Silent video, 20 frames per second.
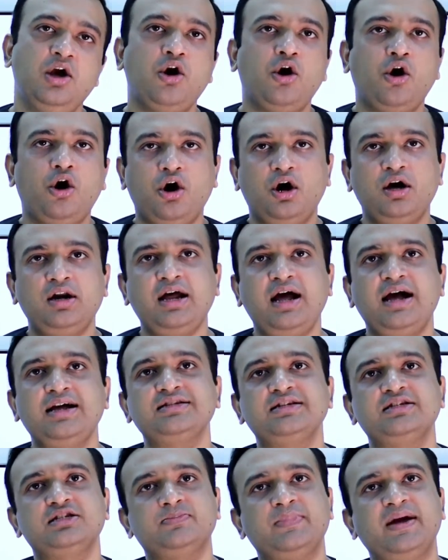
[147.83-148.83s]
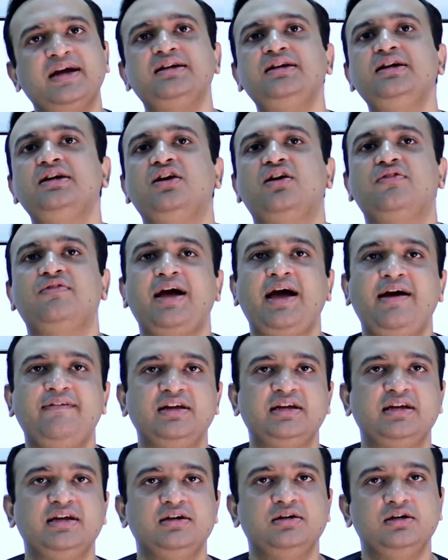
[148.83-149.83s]
or are suspected of
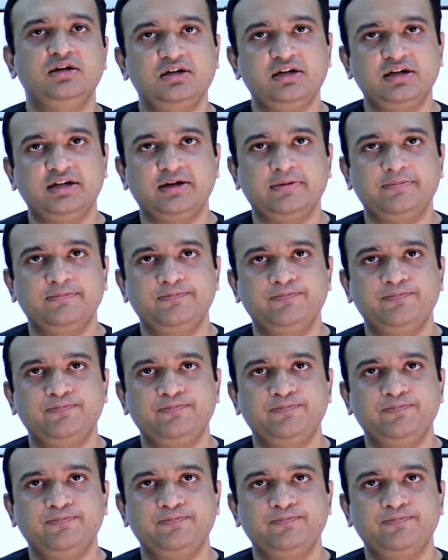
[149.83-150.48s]
having a hernia.